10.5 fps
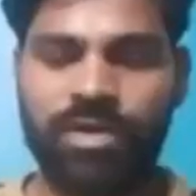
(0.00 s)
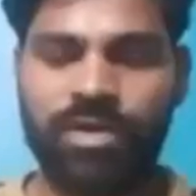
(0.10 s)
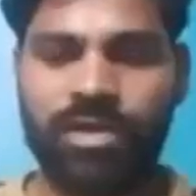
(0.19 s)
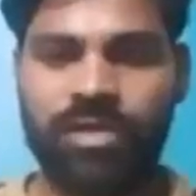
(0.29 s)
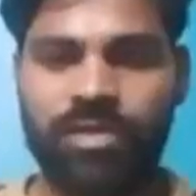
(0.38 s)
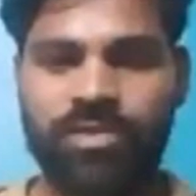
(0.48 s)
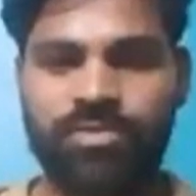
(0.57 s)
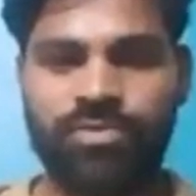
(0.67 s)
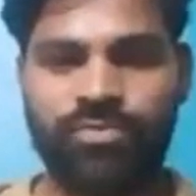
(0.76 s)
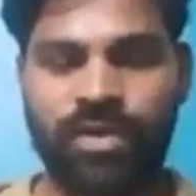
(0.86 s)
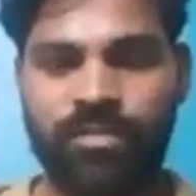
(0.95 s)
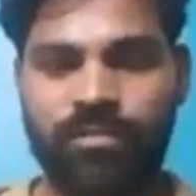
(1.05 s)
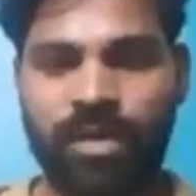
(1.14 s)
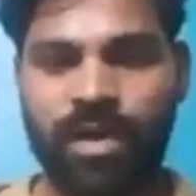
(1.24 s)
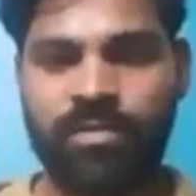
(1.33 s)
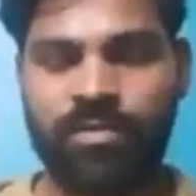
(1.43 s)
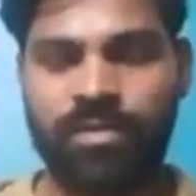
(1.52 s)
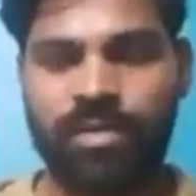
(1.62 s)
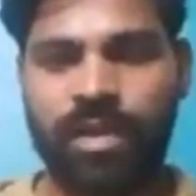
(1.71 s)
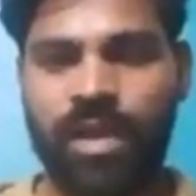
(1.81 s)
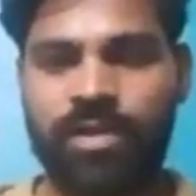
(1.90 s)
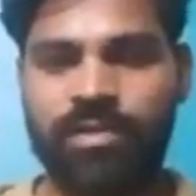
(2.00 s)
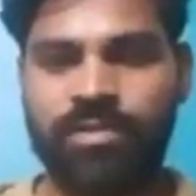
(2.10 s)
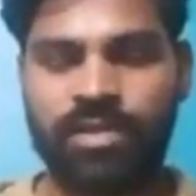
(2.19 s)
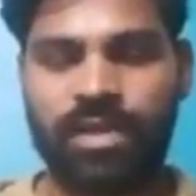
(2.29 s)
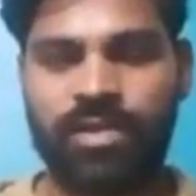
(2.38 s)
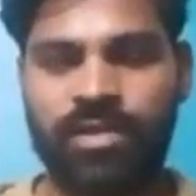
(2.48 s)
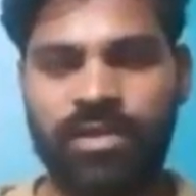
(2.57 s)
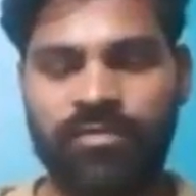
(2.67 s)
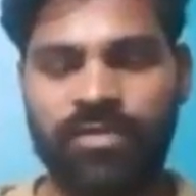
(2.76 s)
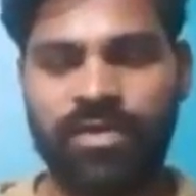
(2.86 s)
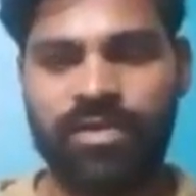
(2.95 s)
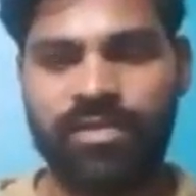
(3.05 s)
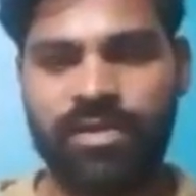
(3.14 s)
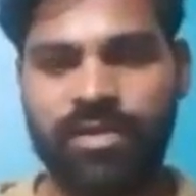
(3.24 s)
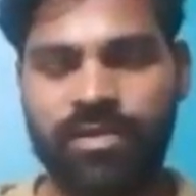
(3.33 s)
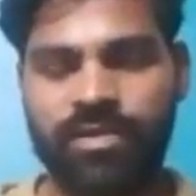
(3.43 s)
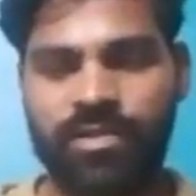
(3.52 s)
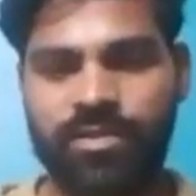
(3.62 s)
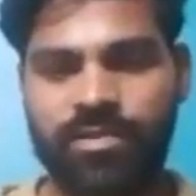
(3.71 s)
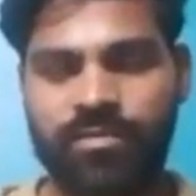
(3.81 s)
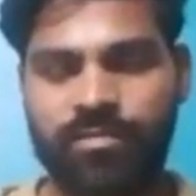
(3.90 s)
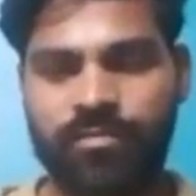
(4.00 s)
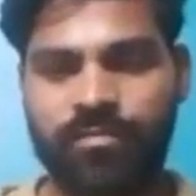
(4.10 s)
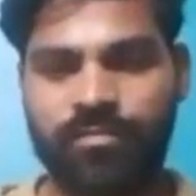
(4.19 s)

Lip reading: it is a 220 bar and 373 degrees Celsius.